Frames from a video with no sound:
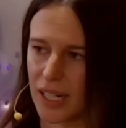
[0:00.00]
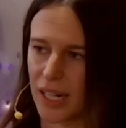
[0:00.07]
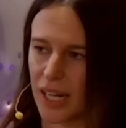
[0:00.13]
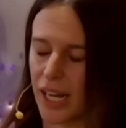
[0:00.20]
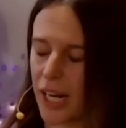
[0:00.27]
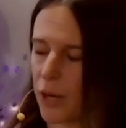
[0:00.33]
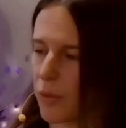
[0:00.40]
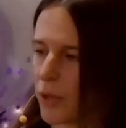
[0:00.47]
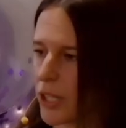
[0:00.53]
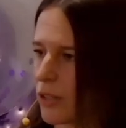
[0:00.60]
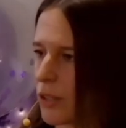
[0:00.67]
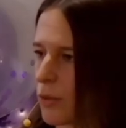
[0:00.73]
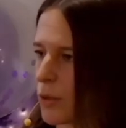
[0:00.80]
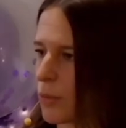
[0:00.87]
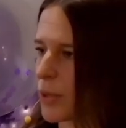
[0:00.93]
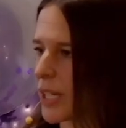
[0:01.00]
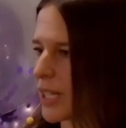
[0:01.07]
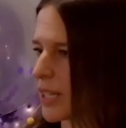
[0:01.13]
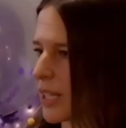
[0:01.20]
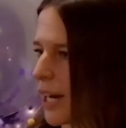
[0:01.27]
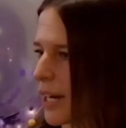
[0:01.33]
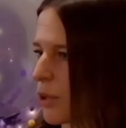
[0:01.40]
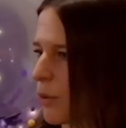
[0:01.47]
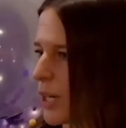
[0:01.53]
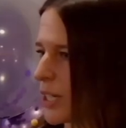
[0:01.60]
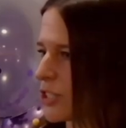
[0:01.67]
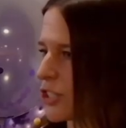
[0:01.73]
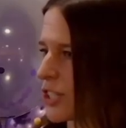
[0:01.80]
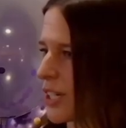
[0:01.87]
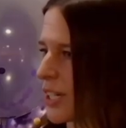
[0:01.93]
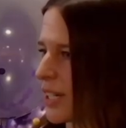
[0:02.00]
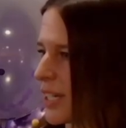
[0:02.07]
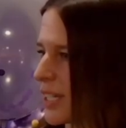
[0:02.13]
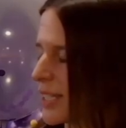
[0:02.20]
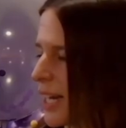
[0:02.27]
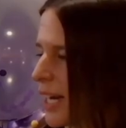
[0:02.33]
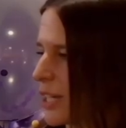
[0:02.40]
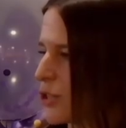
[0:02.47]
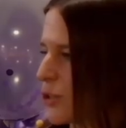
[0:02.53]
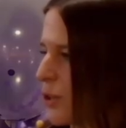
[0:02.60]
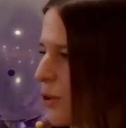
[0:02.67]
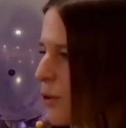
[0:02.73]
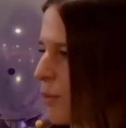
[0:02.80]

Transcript: And I want you to repeat that question inside your own